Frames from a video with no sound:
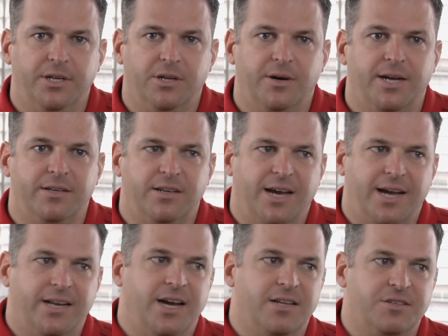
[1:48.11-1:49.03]
You know,
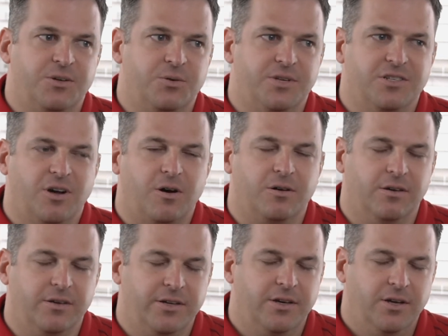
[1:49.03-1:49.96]
I'd gotten so
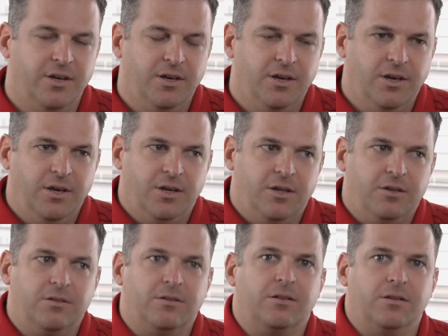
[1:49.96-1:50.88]
disheartened
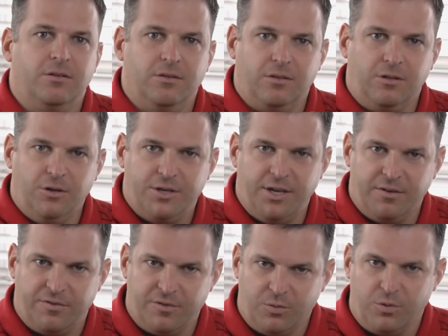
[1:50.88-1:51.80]
looking
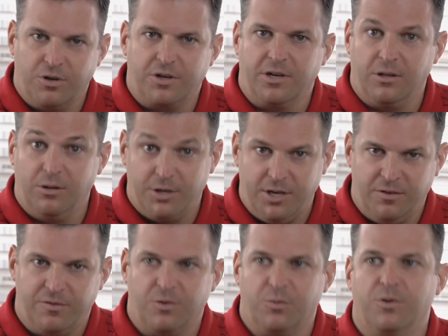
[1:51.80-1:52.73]
for work and
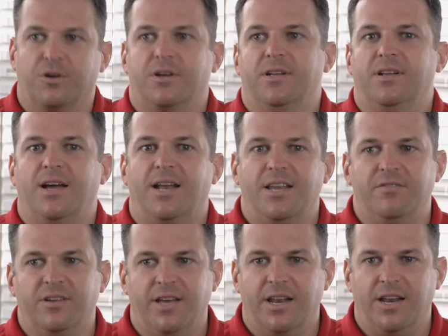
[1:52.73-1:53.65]
not
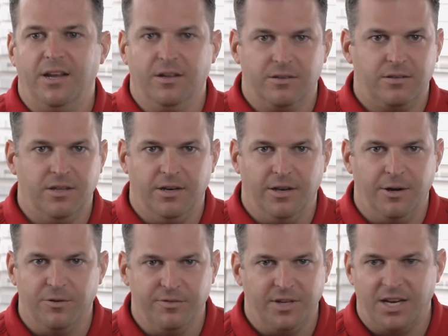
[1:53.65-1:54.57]
even getting a
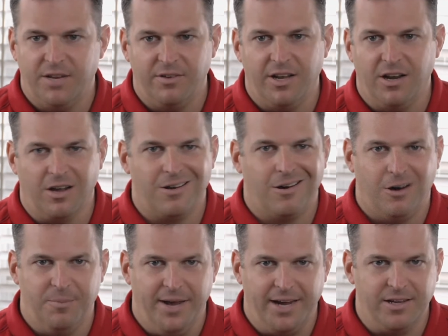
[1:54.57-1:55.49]
call
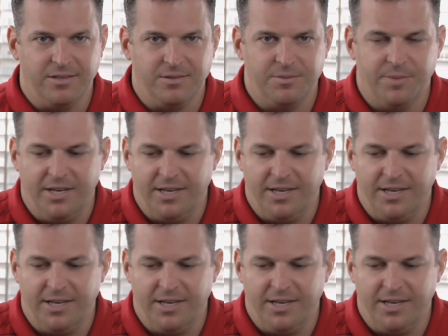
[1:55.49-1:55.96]
back in many